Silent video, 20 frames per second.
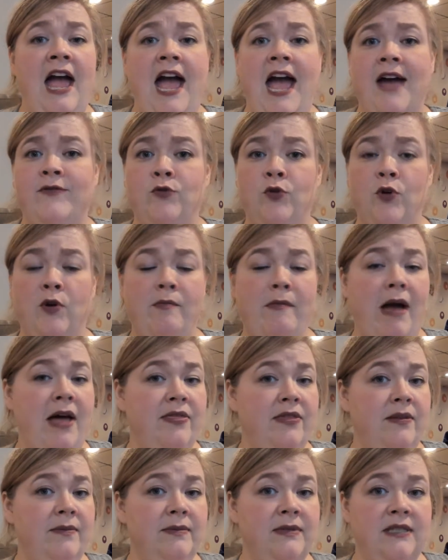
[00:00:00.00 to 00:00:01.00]
have to
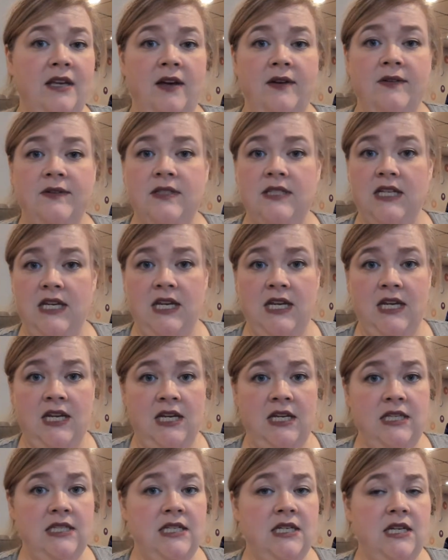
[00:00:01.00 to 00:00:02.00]
remind themselves to
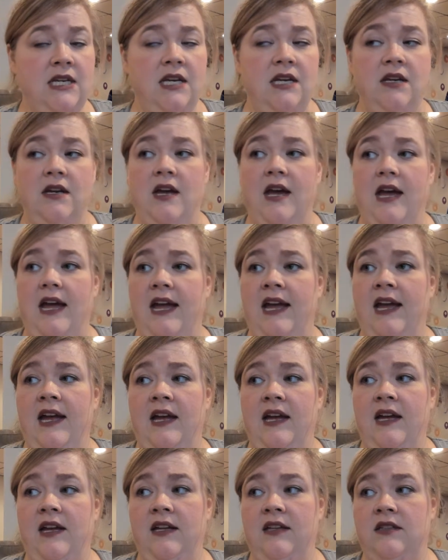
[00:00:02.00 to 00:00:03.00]
eat,
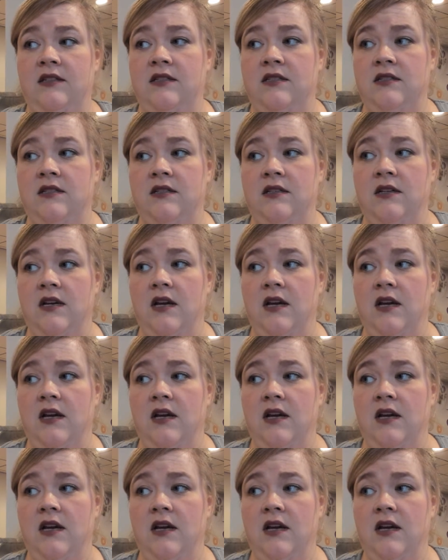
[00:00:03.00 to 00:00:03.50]
and